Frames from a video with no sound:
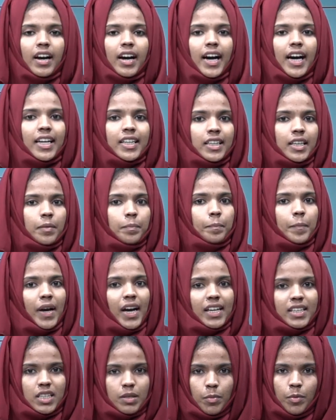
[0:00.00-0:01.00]
and the
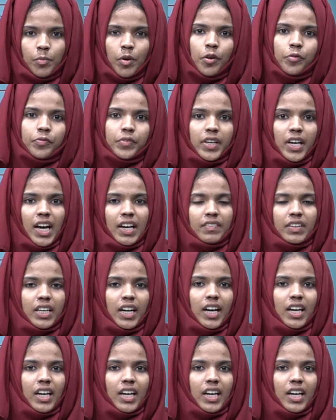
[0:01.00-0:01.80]
maximum of A1